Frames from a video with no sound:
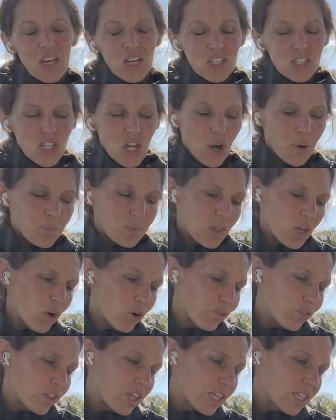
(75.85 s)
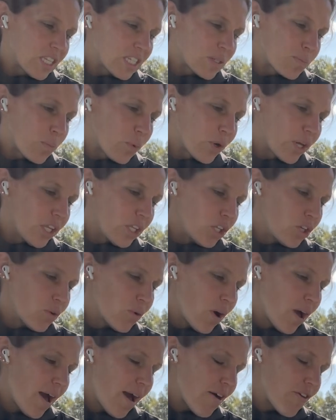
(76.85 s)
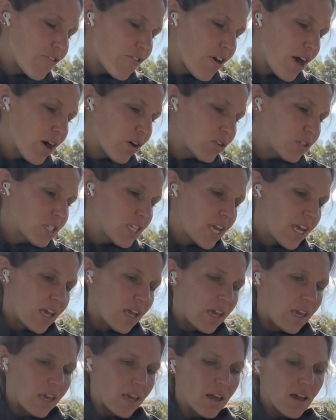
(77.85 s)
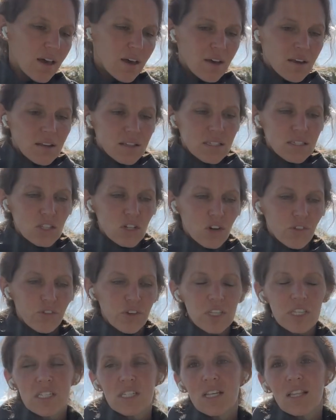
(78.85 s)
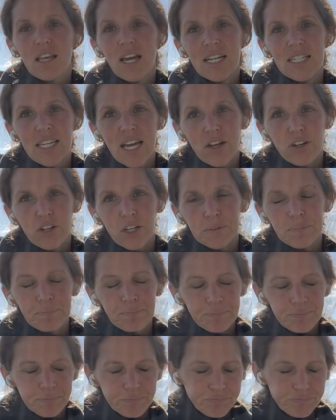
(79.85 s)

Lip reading: So hopefully at this point you have found a surface to lie down on.